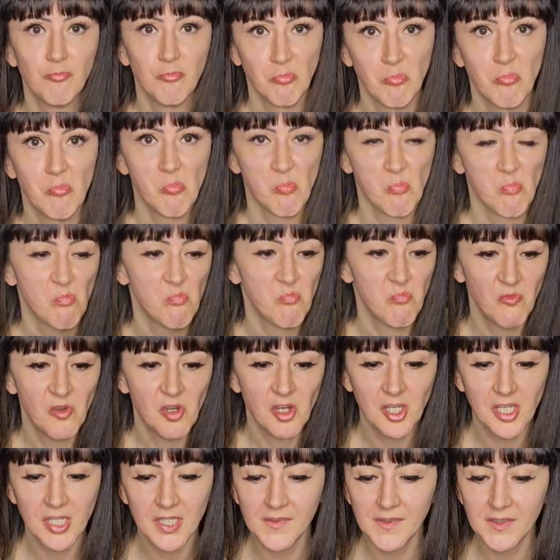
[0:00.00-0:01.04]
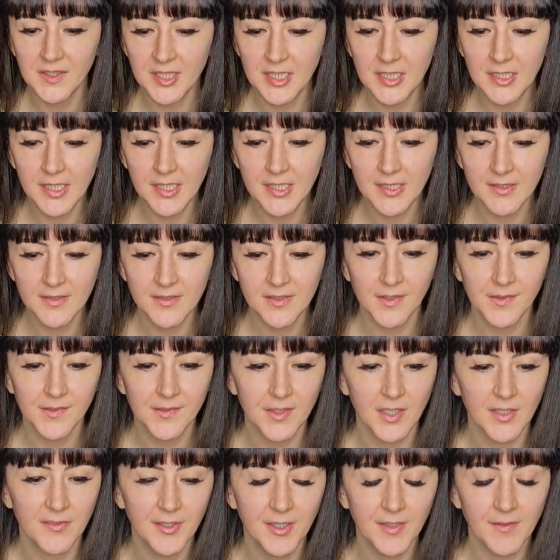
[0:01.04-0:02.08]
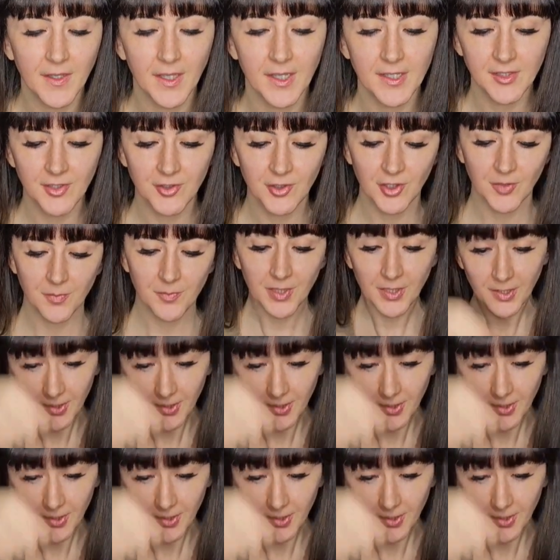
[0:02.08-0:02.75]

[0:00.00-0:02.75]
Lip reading: If your kid's an idiot and does stuff like that, you should be